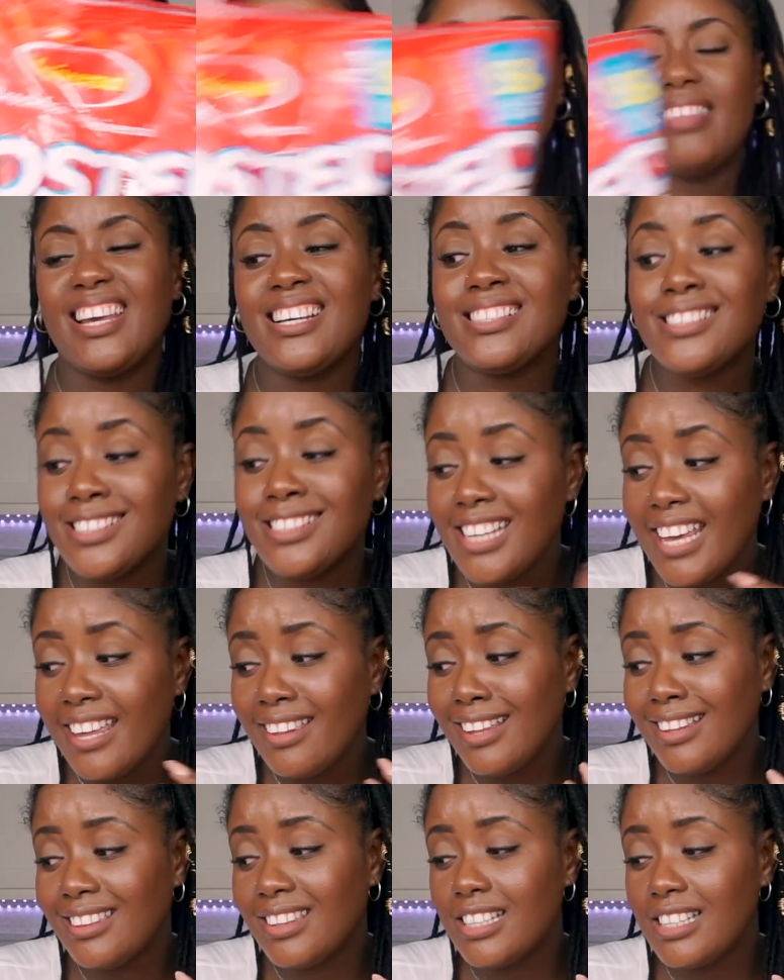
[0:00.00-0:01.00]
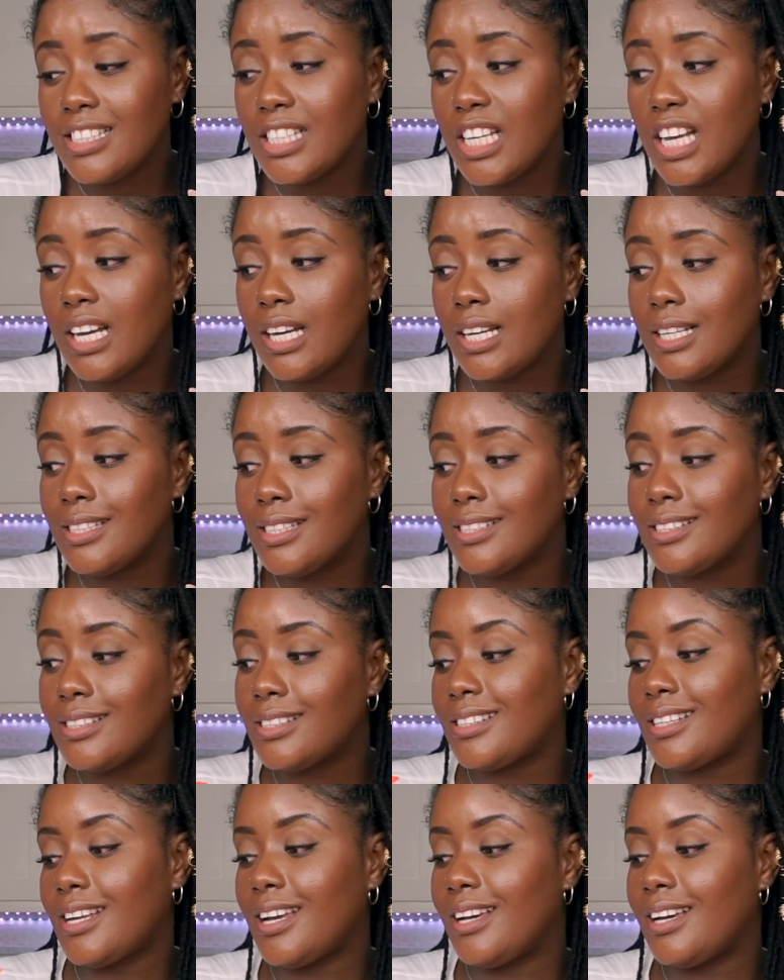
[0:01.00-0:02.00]
They say that this
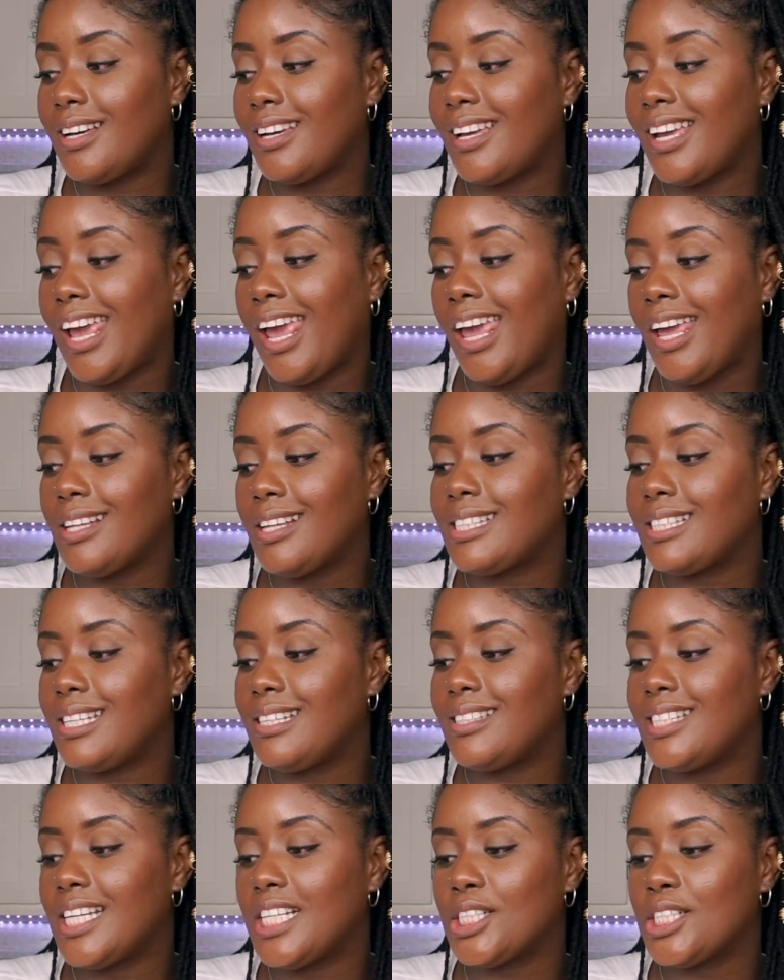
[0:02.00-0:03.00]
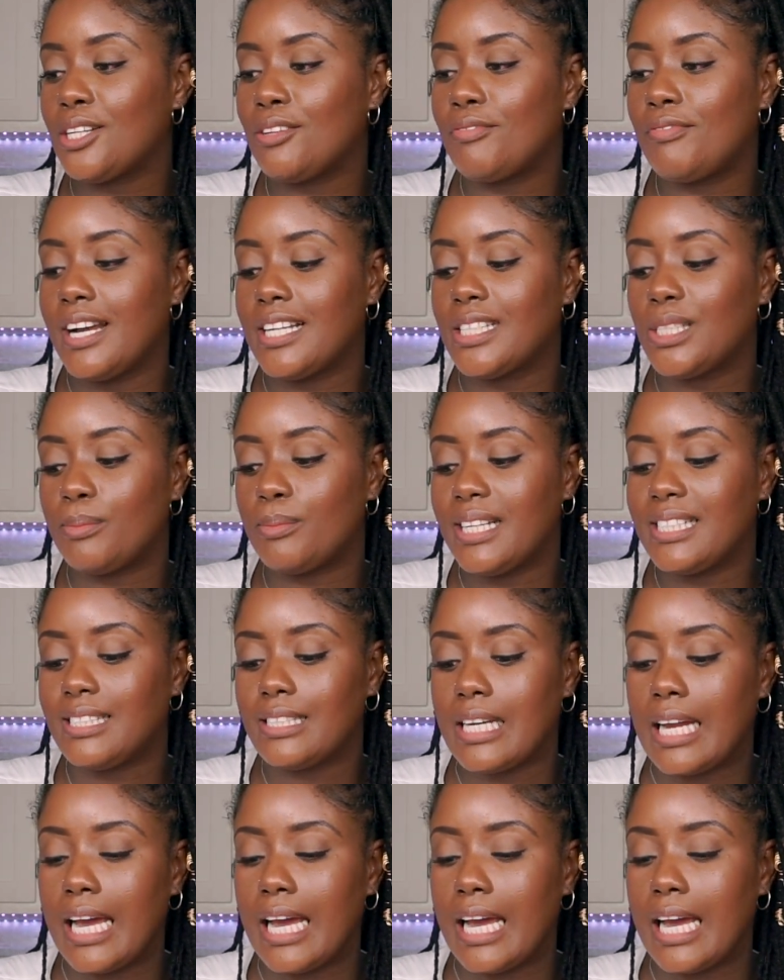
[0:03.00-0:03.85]
has 8 essential vitamins and